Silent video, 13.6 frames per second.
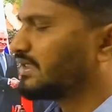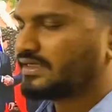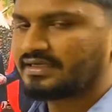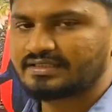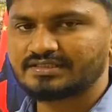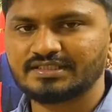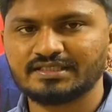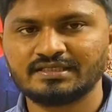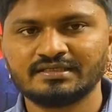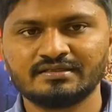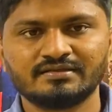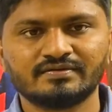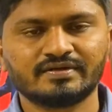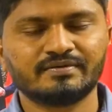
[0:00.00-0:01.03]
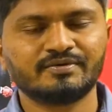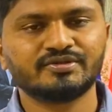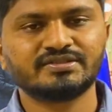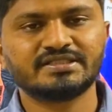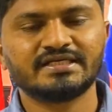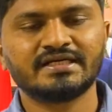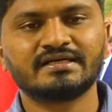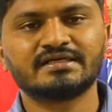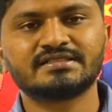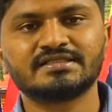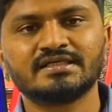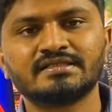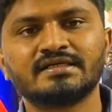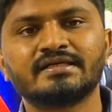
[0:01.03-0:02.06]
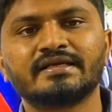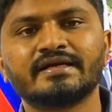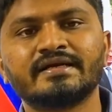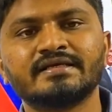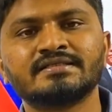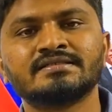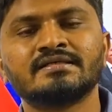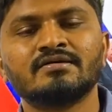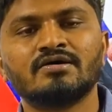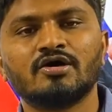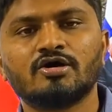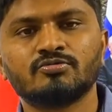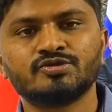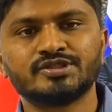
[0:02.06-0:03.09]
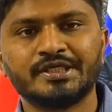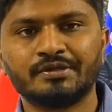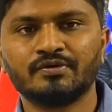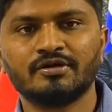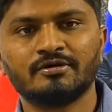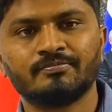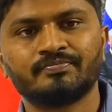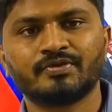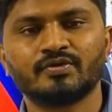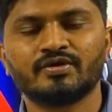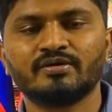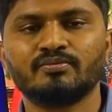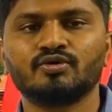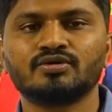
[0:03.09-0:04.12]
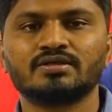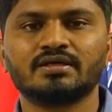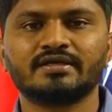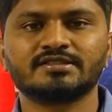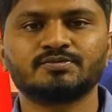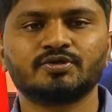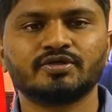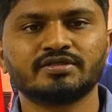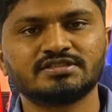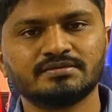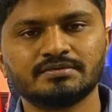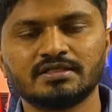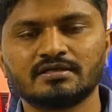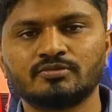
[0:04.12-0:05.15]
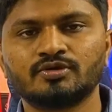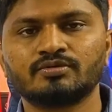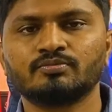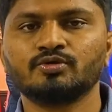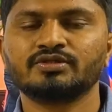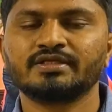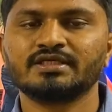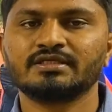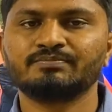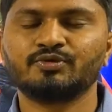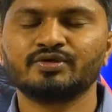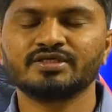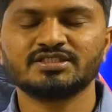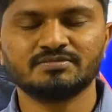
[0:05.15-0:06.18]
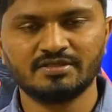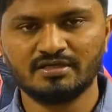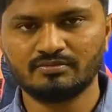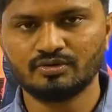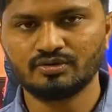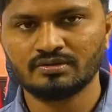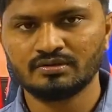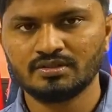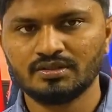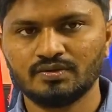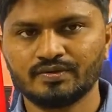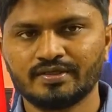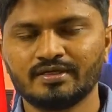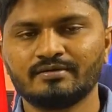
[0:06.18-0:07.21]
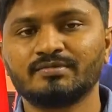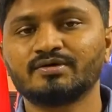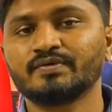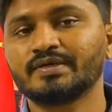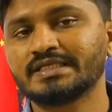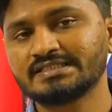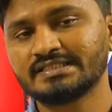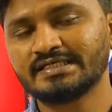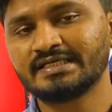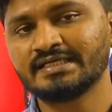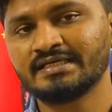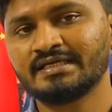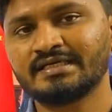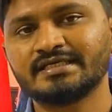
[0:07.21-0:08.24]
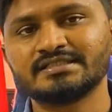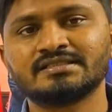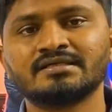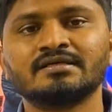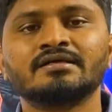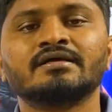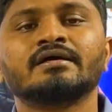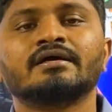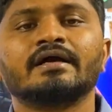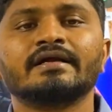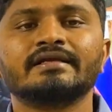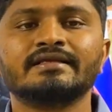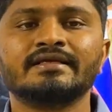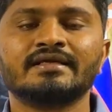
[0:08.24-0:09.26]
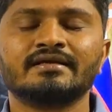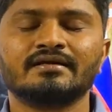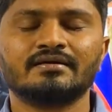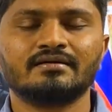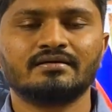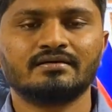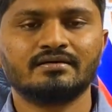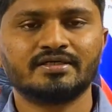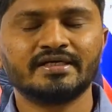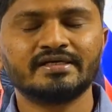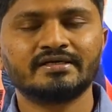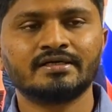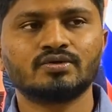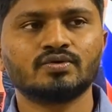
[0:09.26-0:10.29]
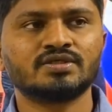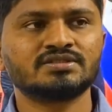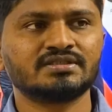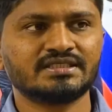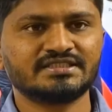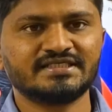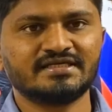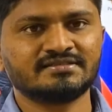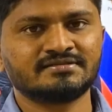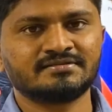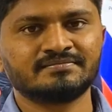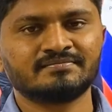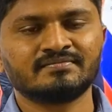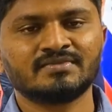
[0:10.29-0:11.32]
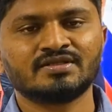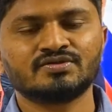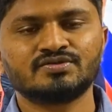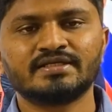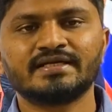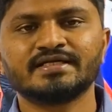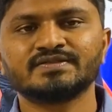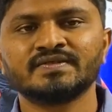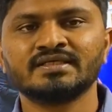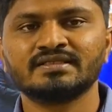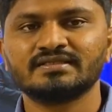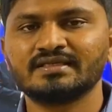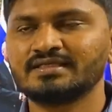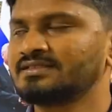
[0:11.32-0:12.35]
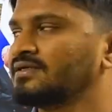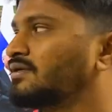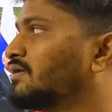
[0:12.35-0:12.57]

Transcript: and Russia, the trade is almost equal. Okay, both are exporting similar amount, both are importing similar amount. Okay, but whereas in India it is highly tilted towards Russia. So that is why there is